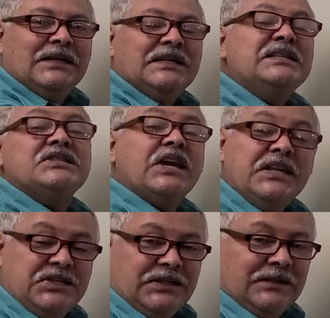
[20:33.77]
It's
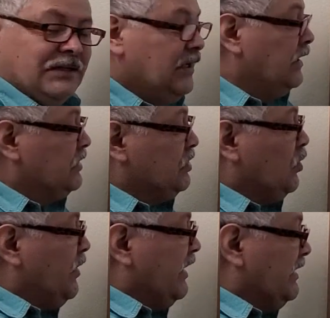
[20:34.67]
changing. So
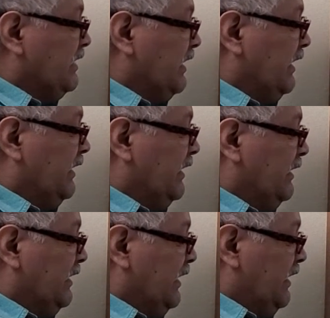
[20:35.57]
we can say that
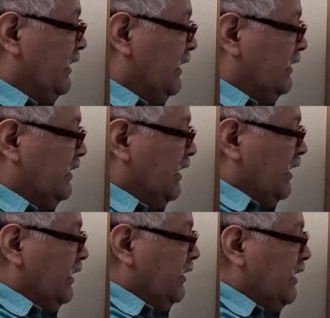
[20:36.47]
then that
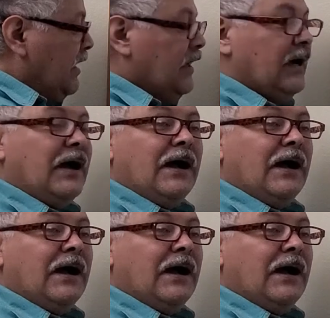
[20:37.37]
the